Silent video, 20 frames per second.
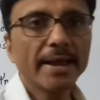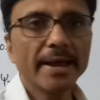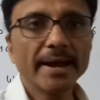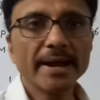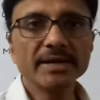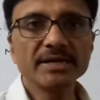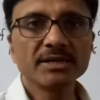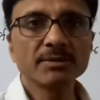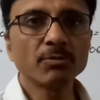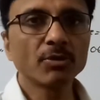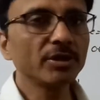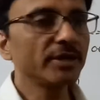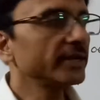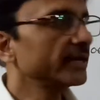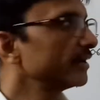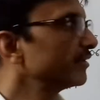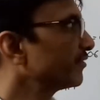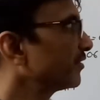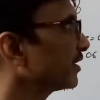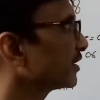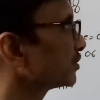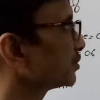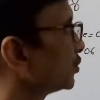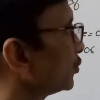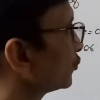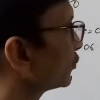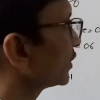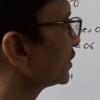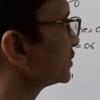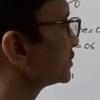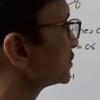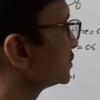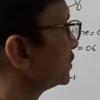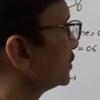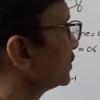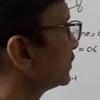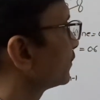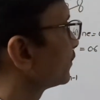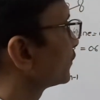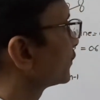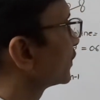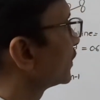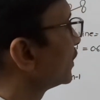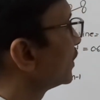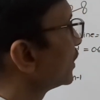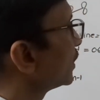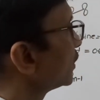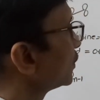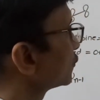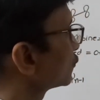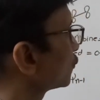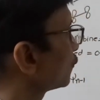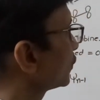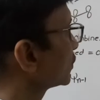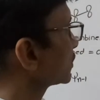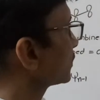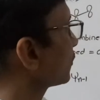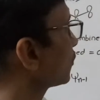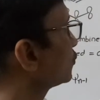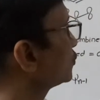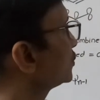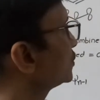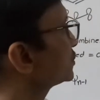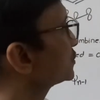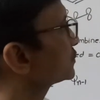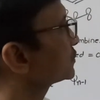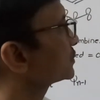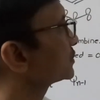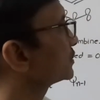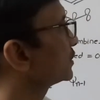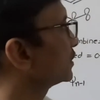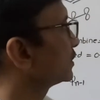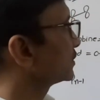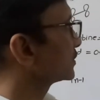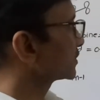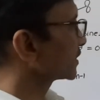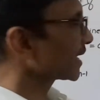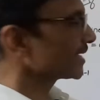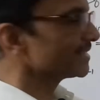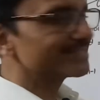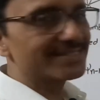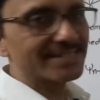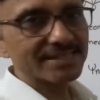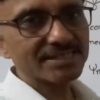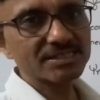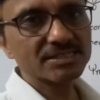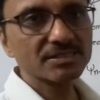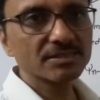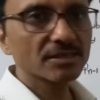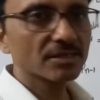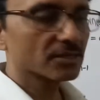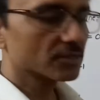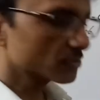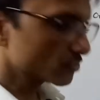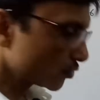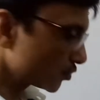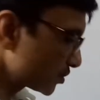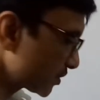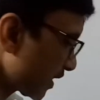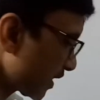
anti-bonding interaction you can see. So what about this psi 6? So